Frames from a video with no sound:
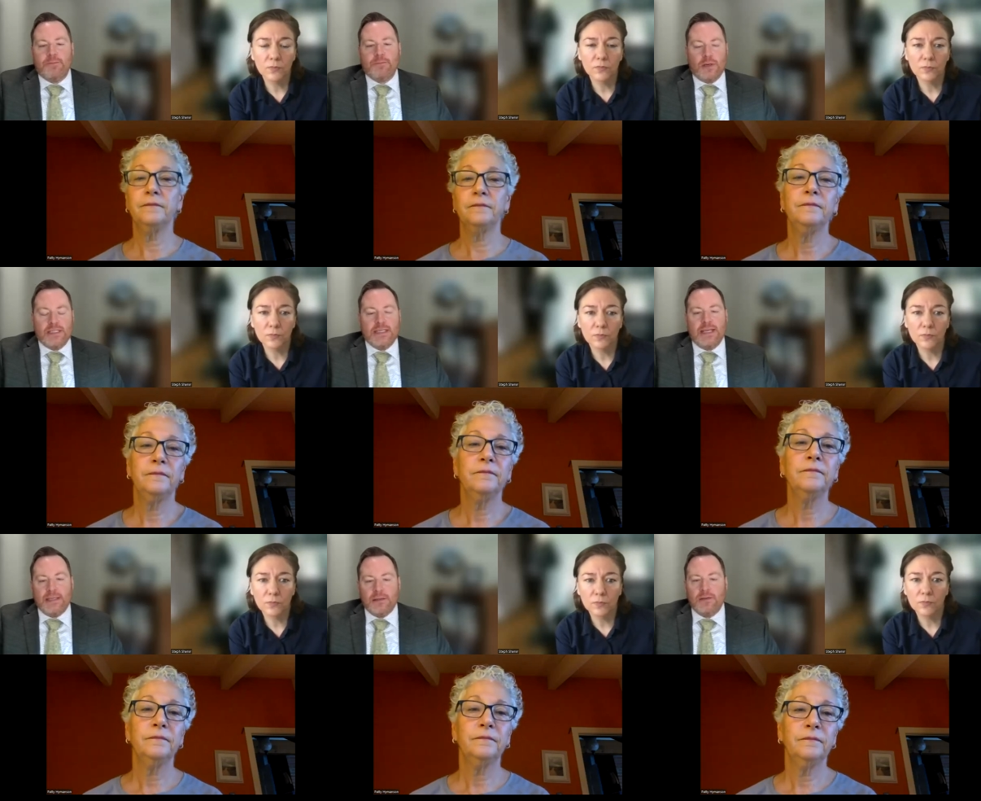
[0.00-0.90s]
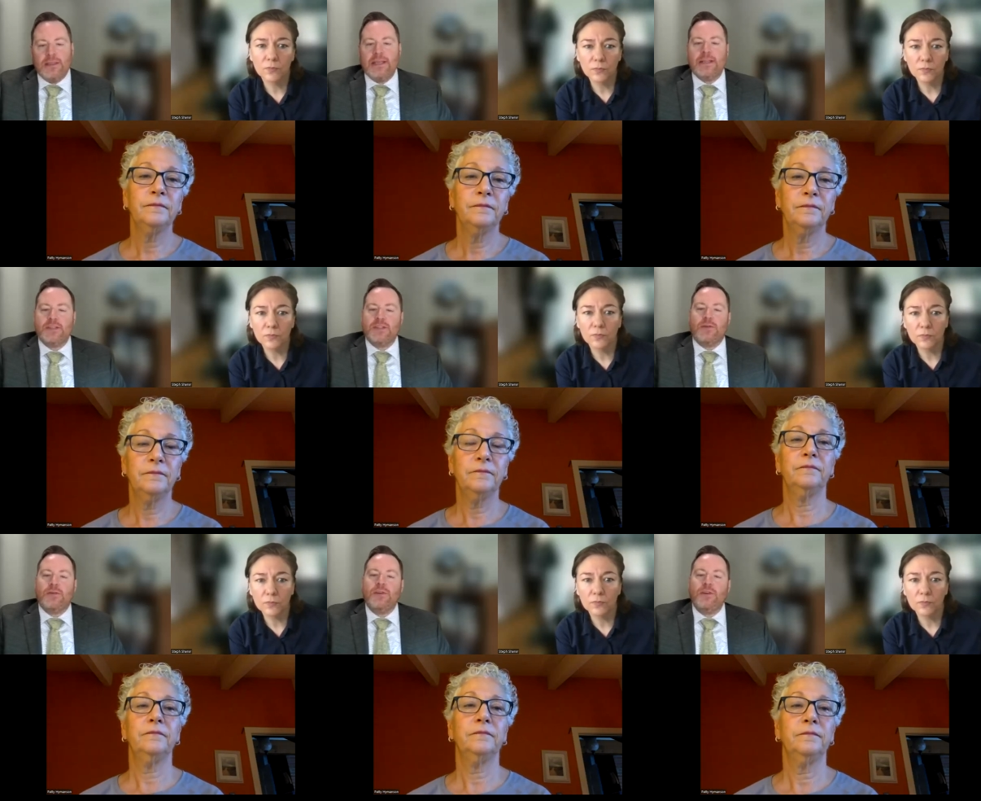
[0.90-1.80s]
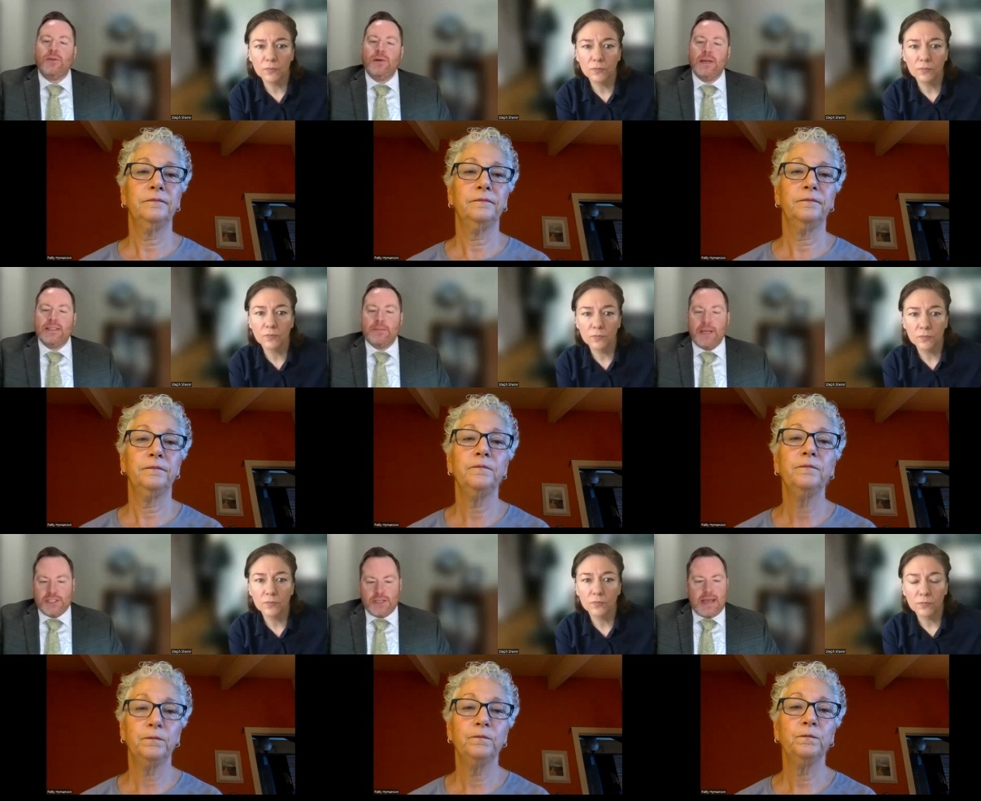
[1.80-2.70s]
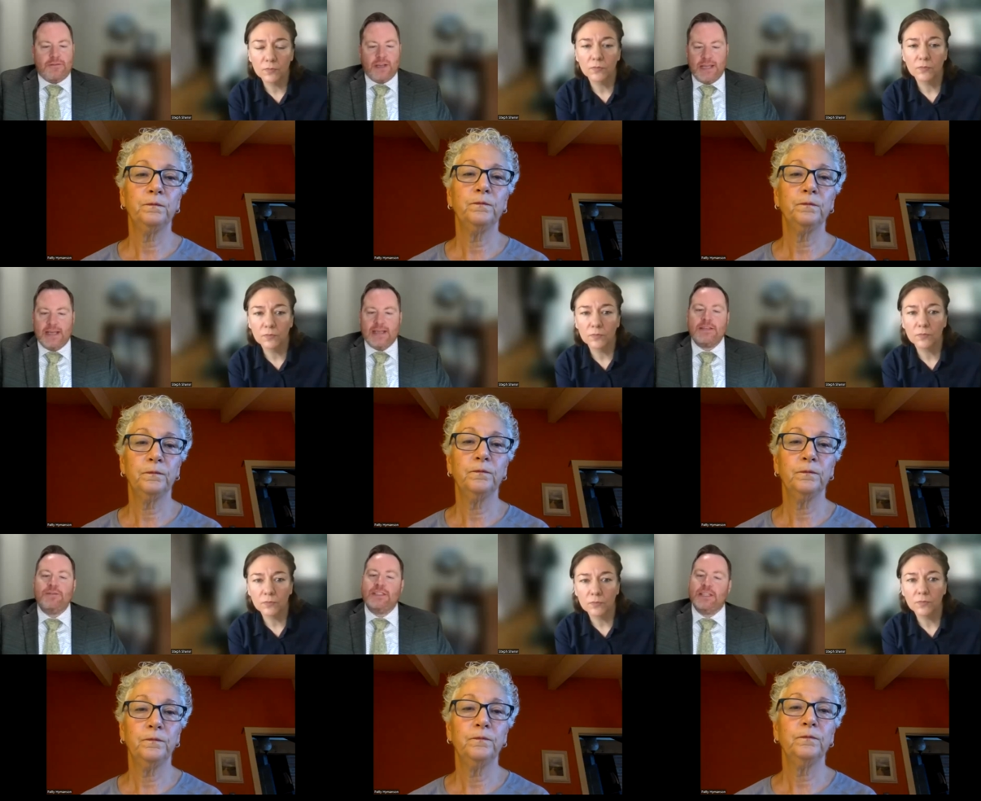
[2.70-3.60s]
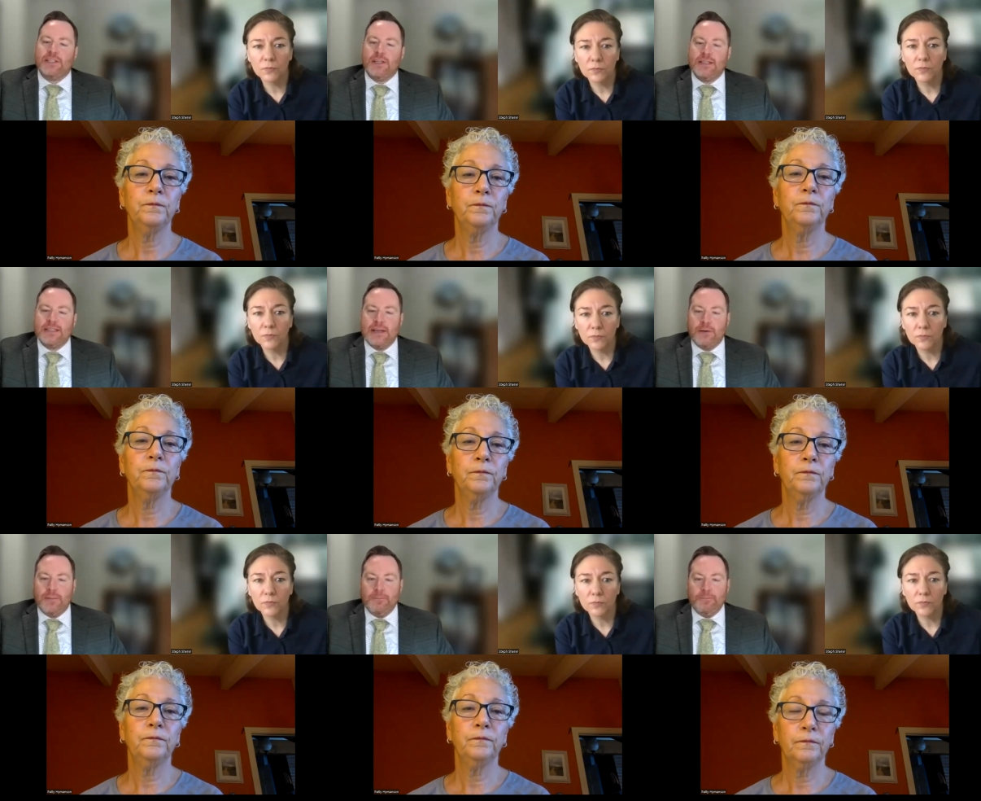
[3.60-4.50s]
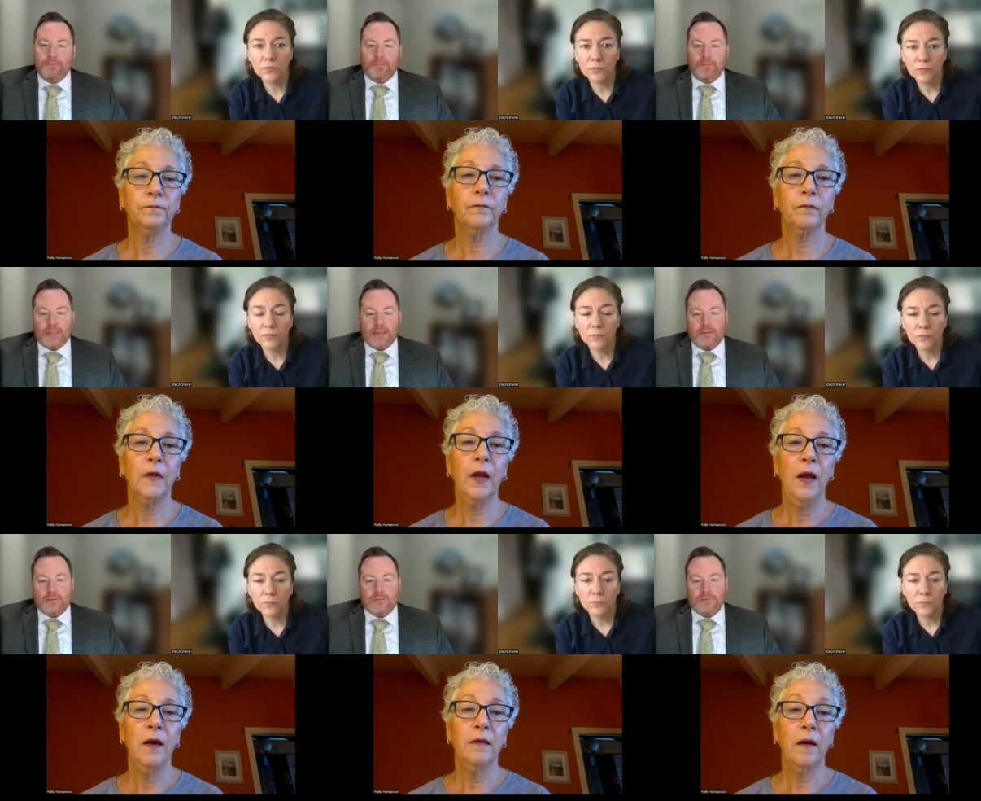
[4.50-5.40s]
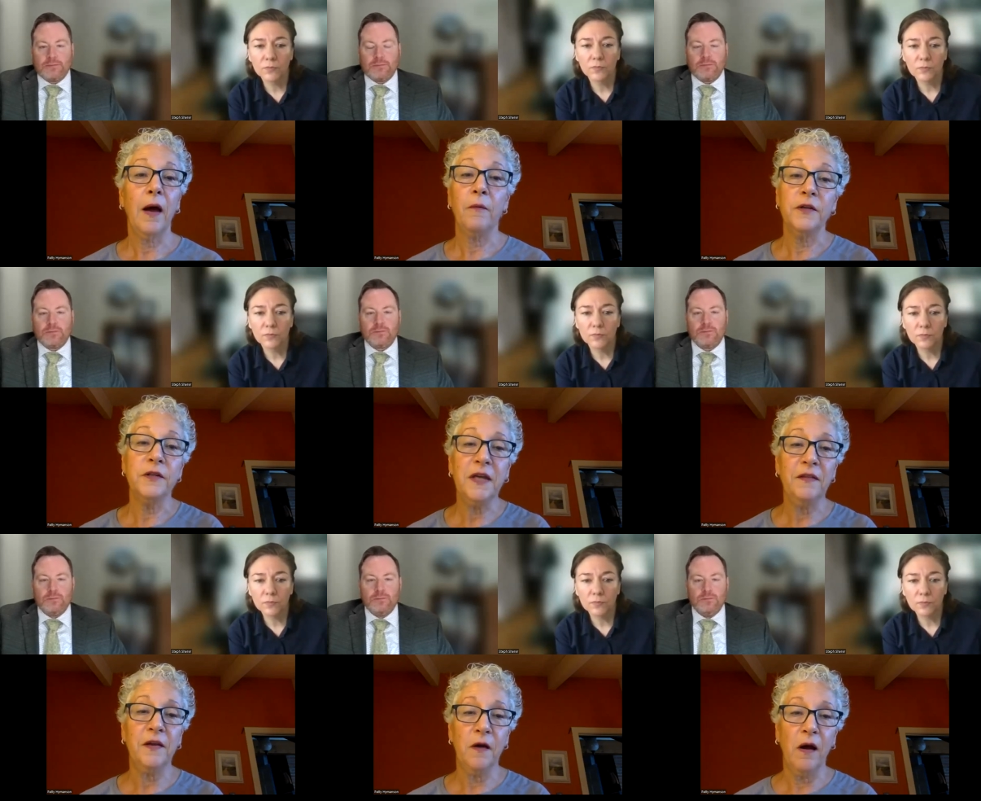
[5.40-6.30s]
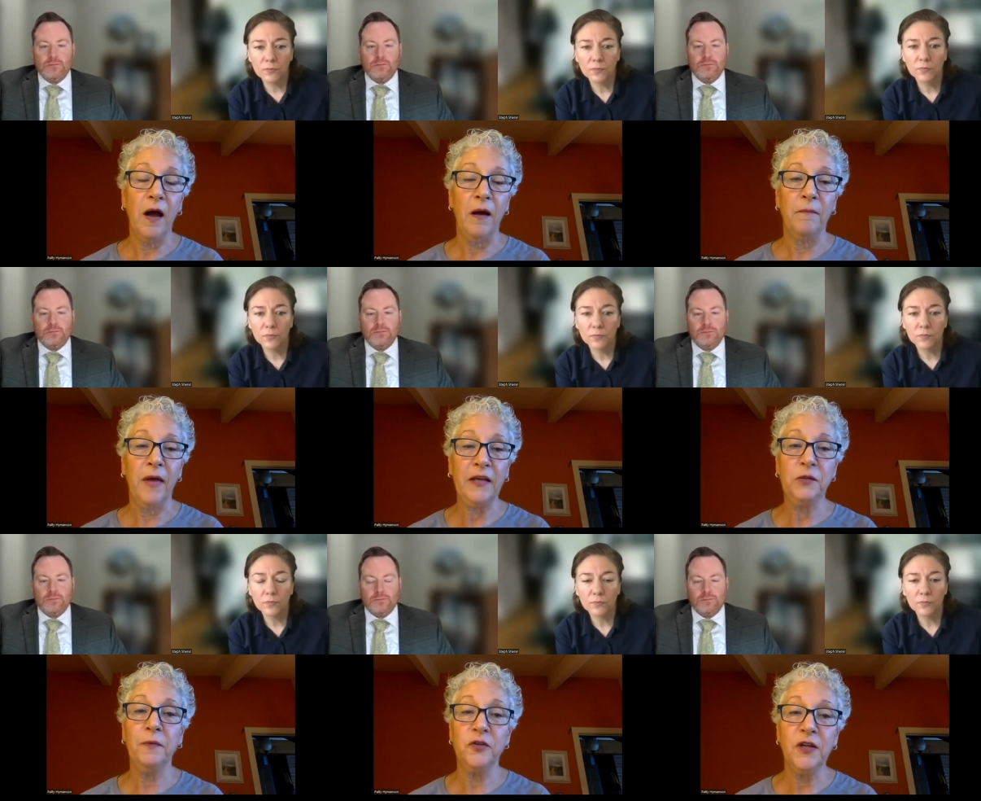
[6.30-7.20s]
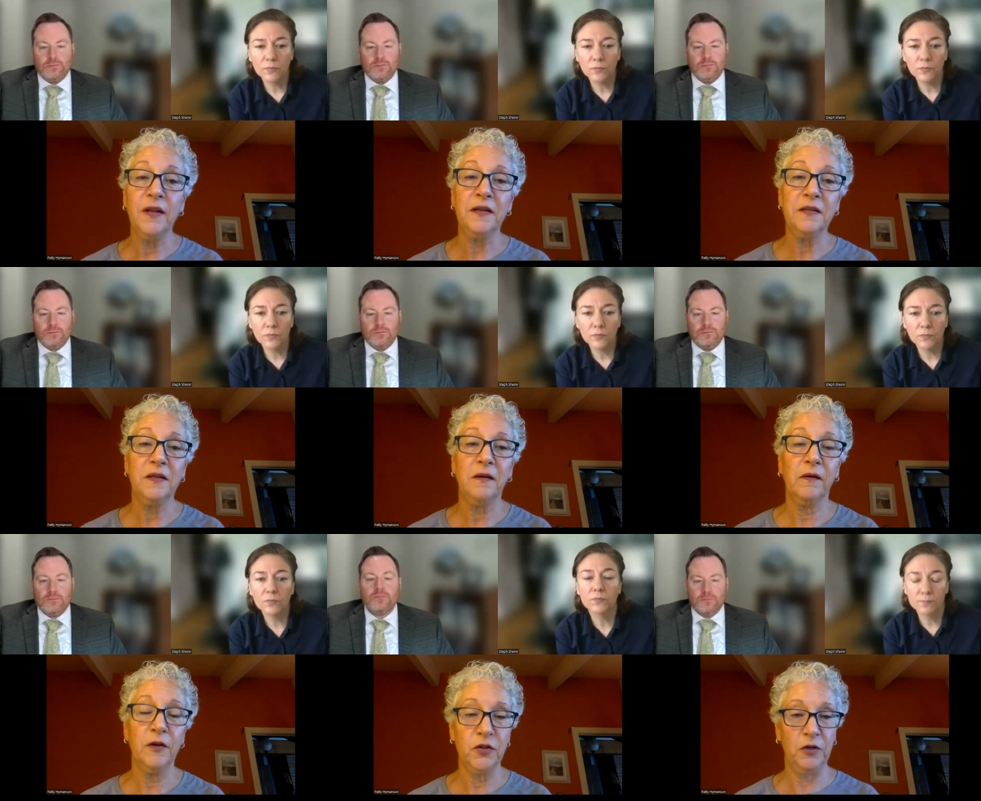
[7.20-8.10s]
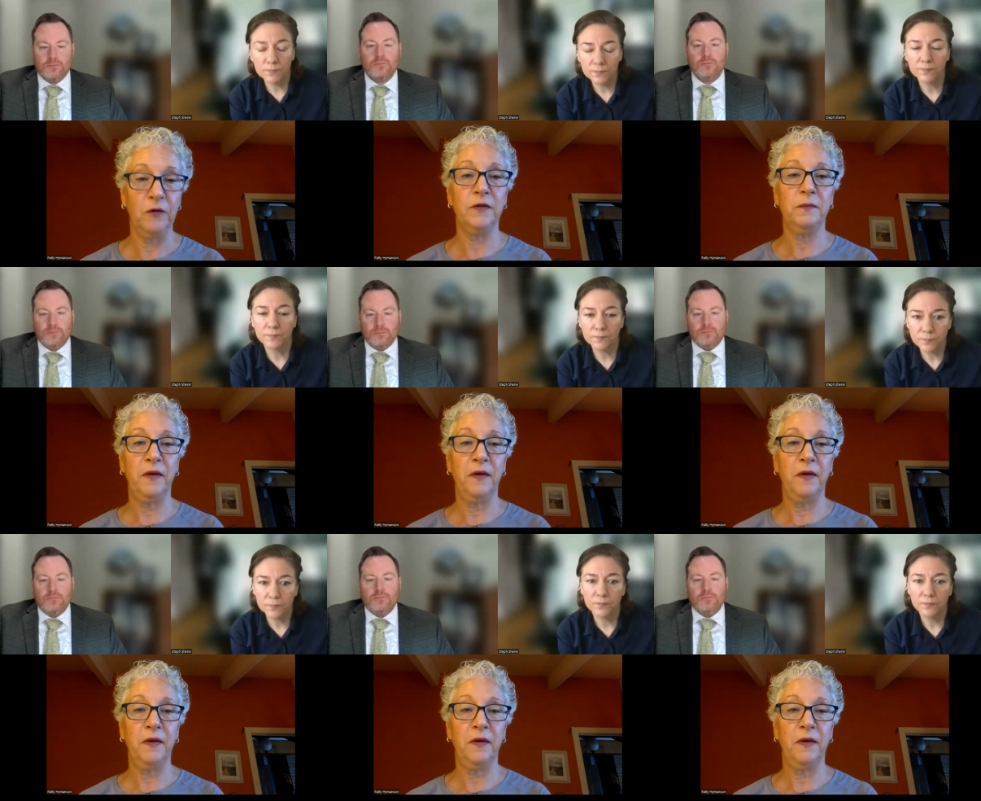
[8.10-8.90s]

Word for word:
Speaker 1: that particularly concern you as a patient advocate, as a physician, et cetera?
Speaker 2: I will say that um, aspergillus concerns me.